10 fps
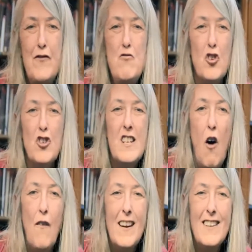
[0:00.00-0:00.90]
love you
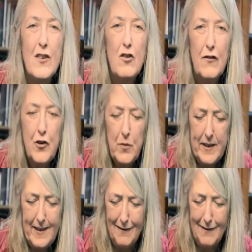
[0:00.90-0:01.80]
not enough, I don't love
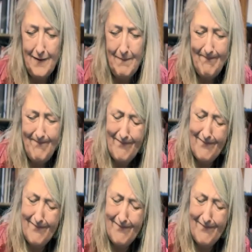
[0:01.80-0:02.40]
you enough.